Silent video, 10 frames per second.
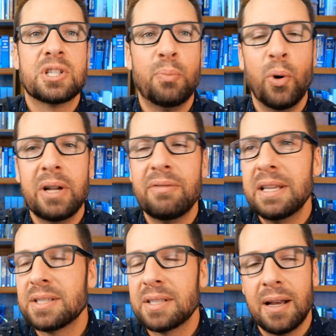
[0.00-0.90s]
the point of
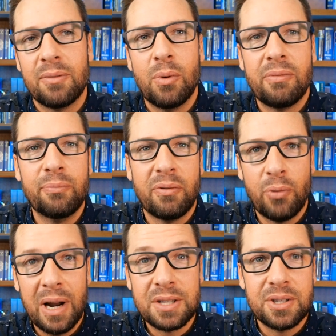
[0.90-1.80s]
this? Well,
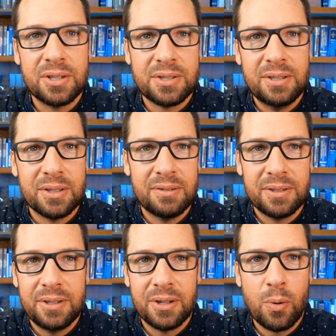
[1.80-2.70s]
before I answer
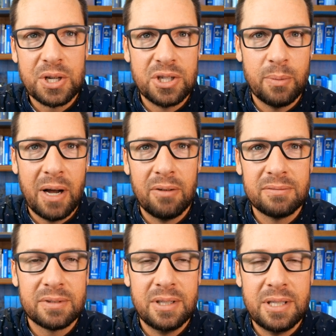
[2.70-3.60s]
your question about
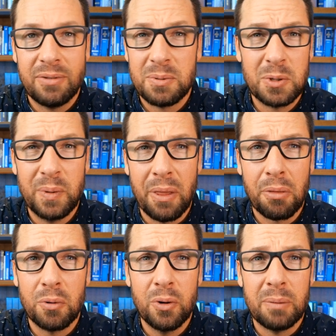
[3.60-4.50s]
difference between
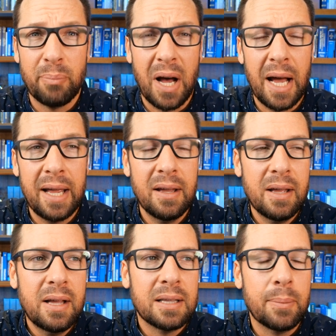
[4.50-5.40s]
through and by,
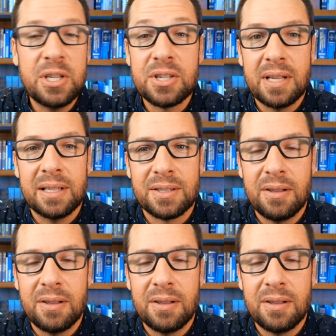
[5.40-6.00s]
let me just say this.